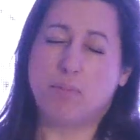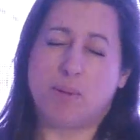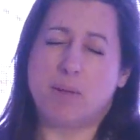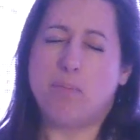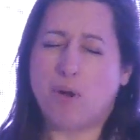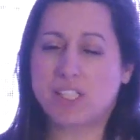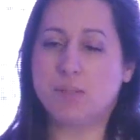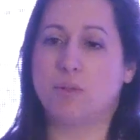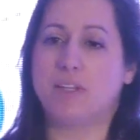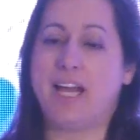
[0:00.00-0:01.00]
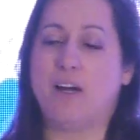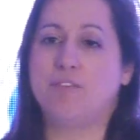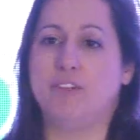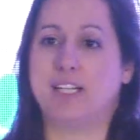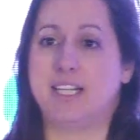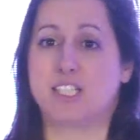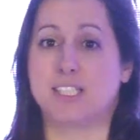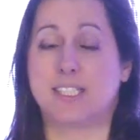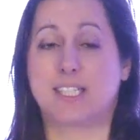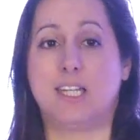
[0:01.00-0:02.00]
probably impossible now for
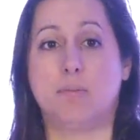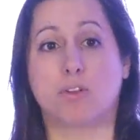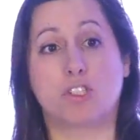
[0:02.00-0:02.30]
clinicians to keep